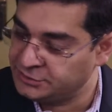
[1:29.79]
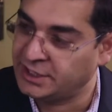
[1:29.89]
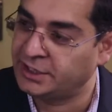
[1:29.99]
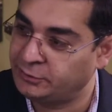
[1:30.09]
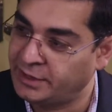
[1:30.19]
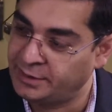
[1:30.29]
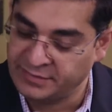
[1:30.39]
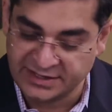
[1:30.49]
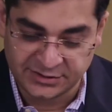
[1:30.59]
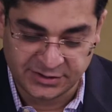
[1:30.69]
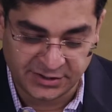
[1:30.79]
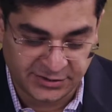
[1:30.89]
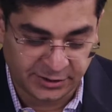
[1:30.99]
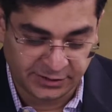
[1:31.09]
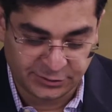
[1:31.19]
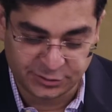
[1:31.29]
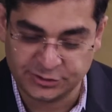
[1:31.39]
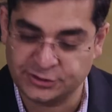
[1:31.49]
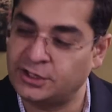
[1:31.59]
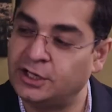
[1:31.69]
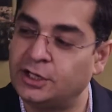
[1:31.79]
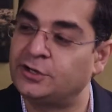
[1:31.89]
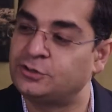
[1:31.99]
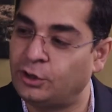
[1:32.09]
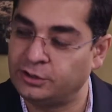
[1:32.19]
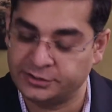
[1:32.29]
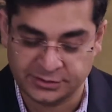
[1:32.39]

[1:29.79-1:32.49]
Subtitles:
Telegram messaging service to just alert all the